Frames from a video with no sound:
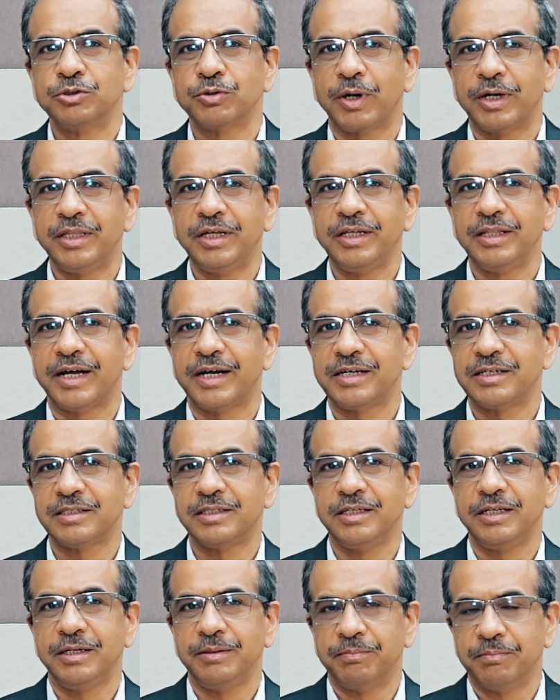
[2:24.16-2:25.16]
So I think that's
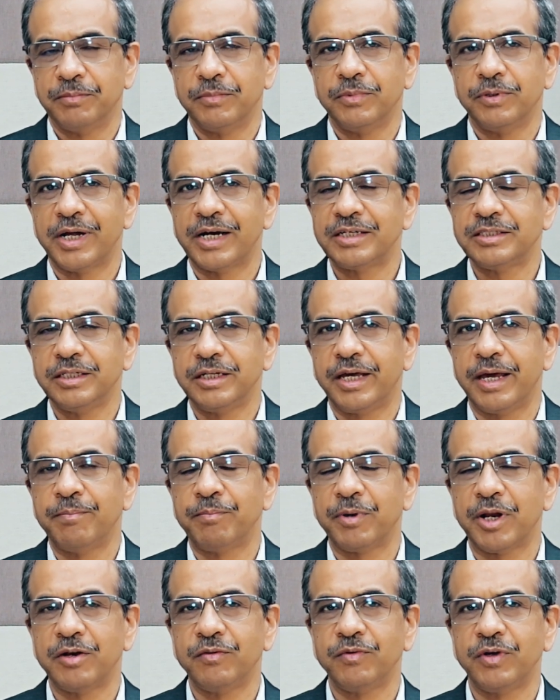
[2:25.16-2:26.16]
the
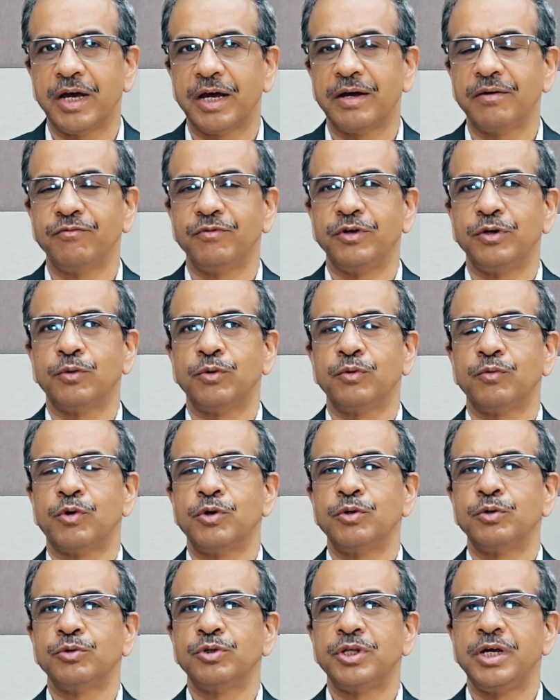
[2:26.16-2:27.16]
game plan we have. We don't
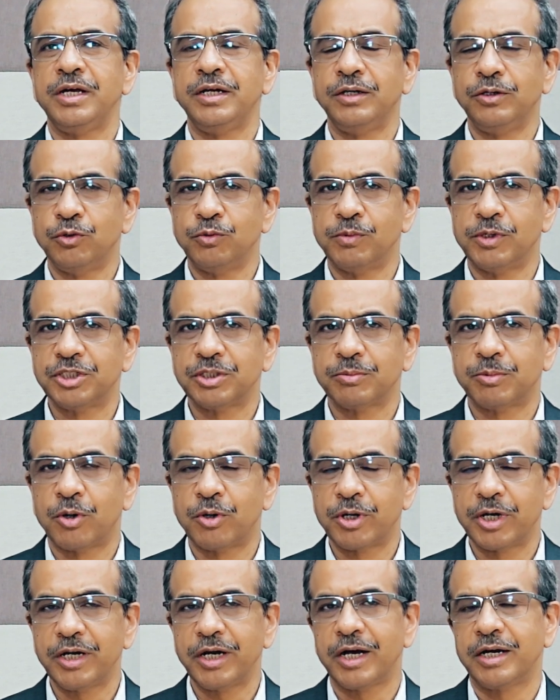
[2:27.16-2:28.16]
want to think too much
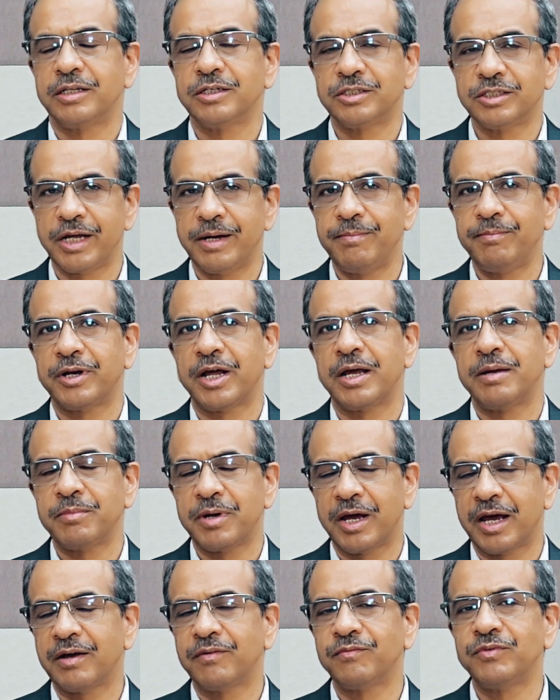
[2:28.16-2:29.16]
about it. At the same time,
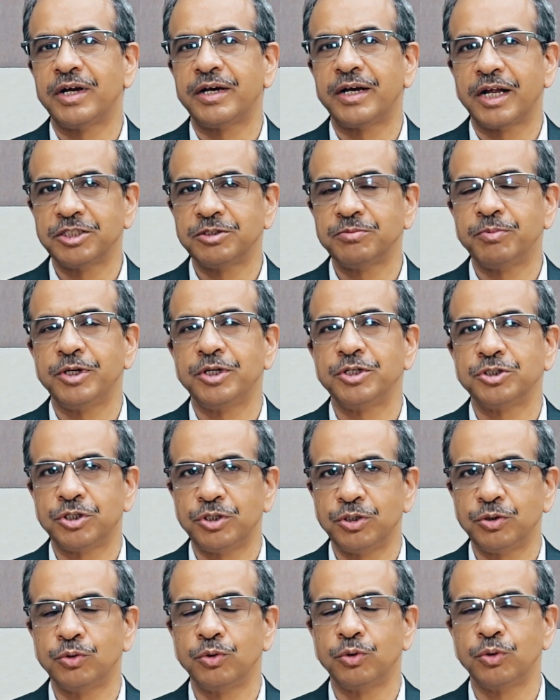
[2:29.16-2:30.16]
have that
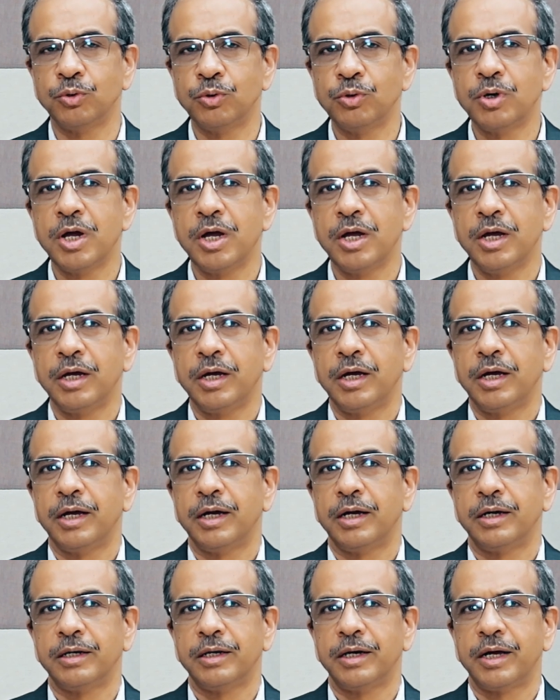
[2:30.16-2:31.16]
aspiration to grow
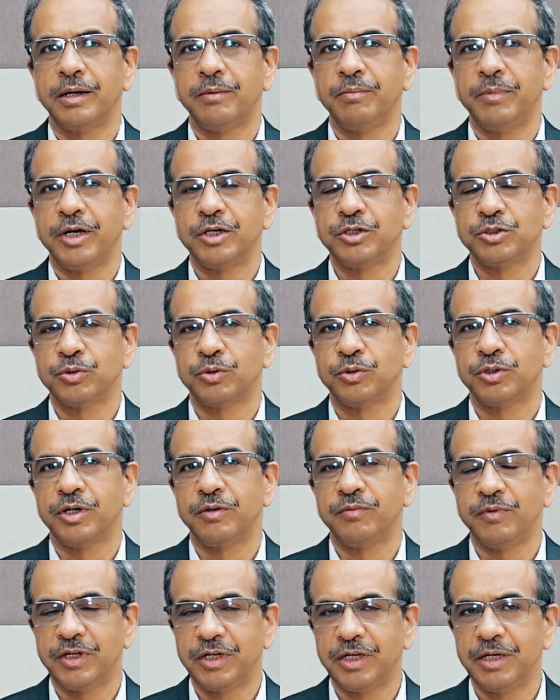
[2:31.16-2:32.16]
and make sure
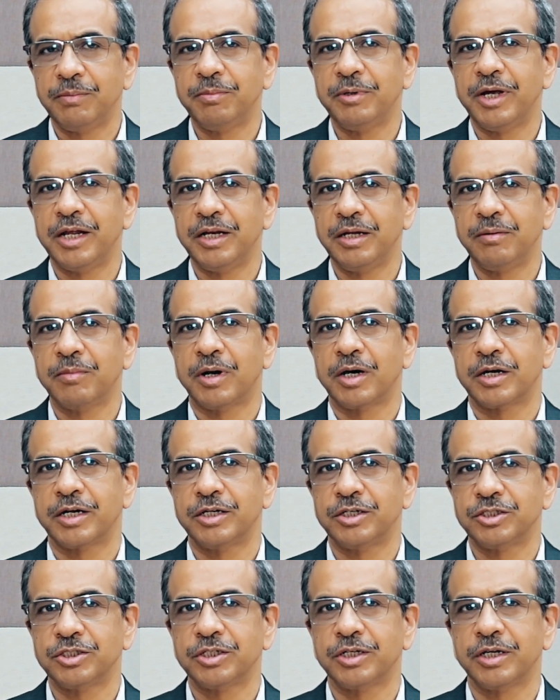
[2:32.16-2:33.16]
that we keep gaining
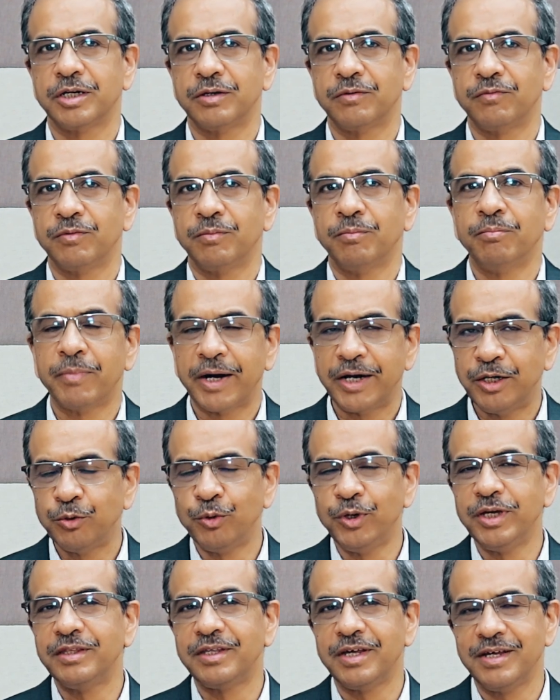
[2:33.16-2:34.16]
market share by
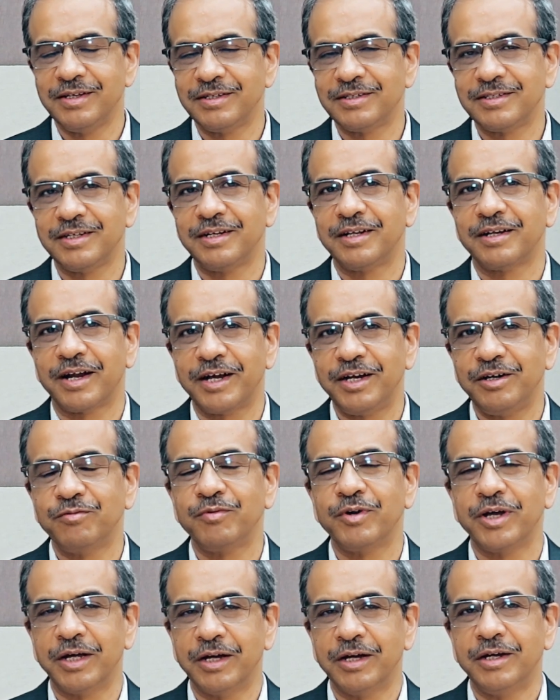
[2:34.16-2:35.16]
doing things in the
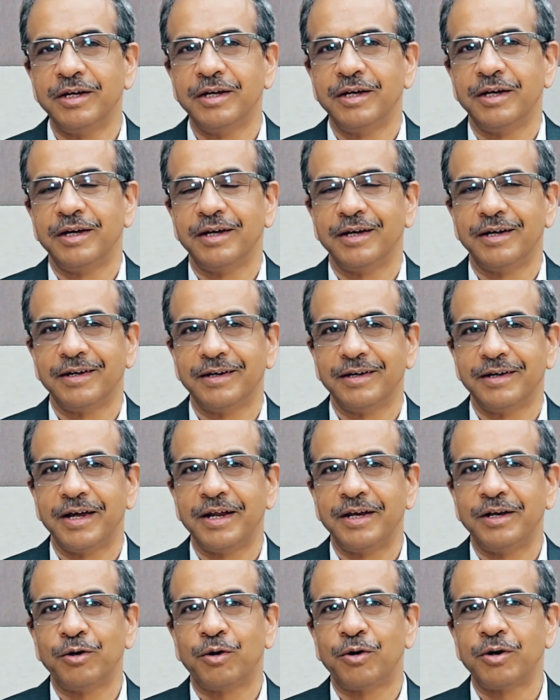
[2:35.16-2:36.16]
right way
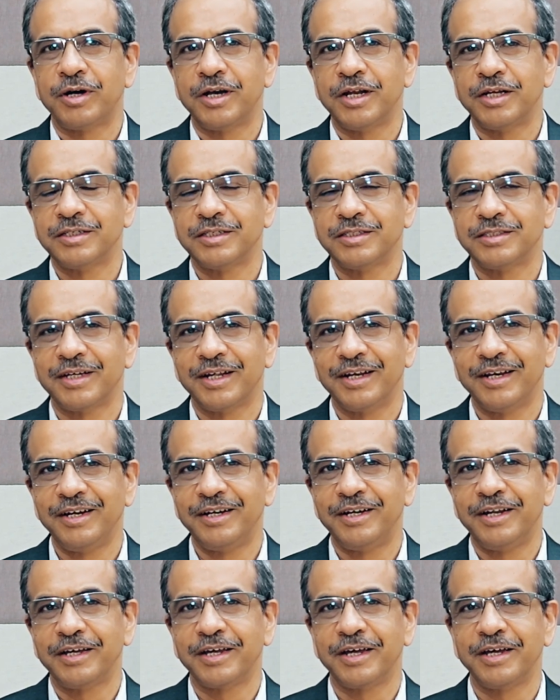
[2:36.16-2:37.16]
and not
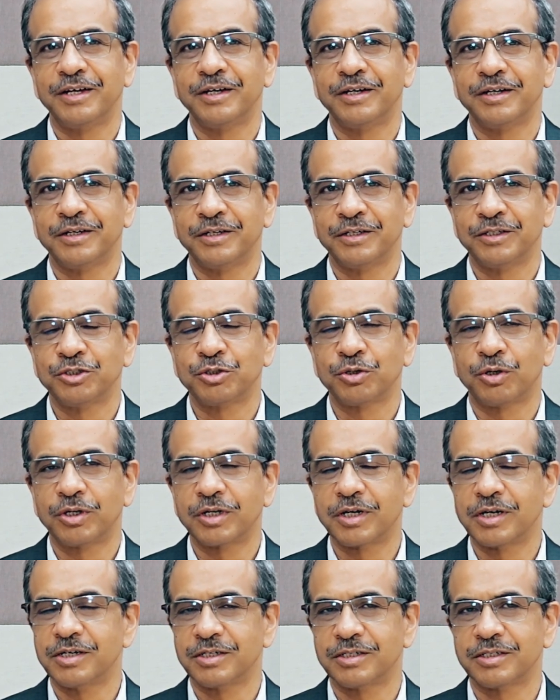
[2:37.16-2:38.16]
necessarily taking
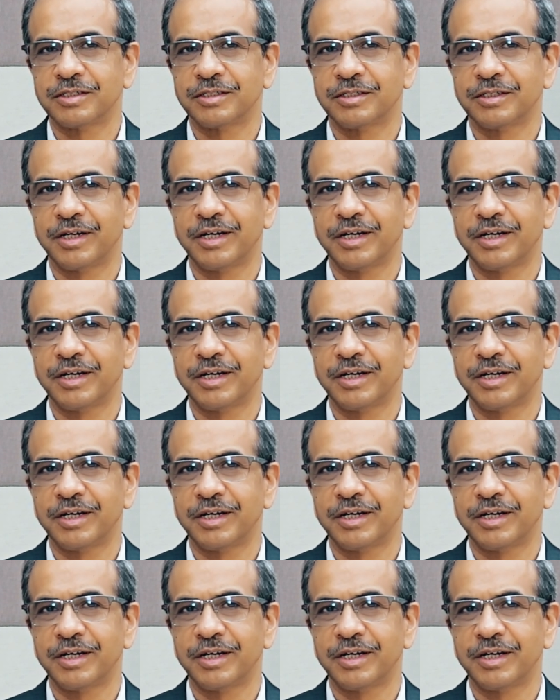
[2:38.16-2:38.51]
shortcuts.